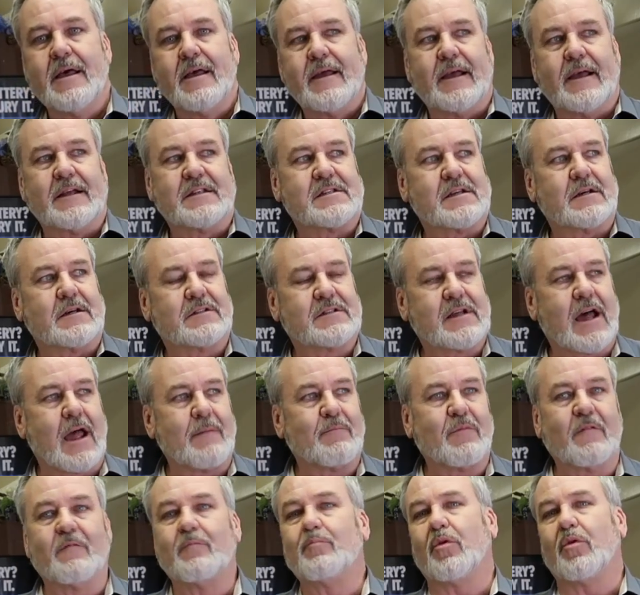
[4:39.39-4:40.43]
It's a
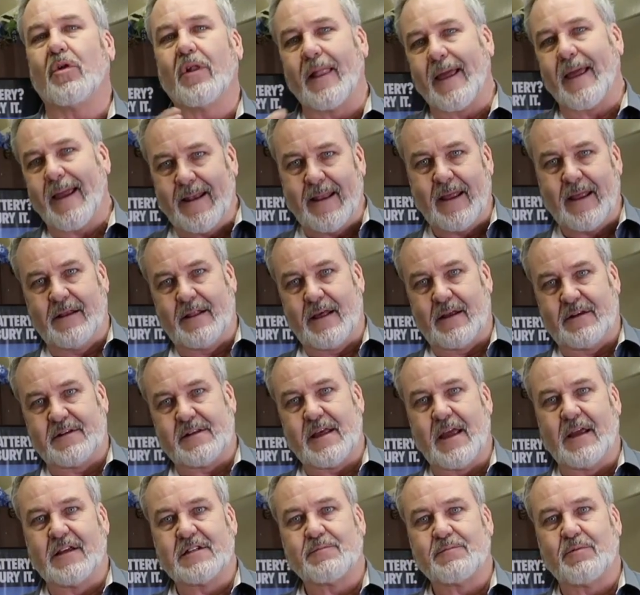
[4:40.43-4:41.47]
type of plating that
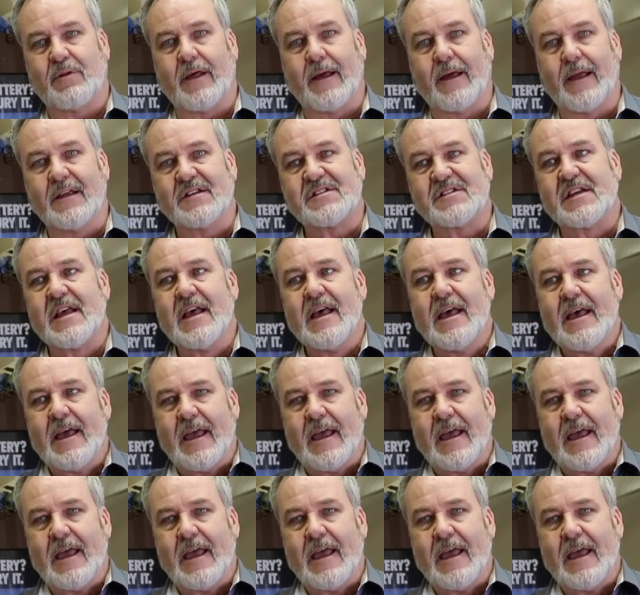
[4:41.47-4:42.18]
takes place,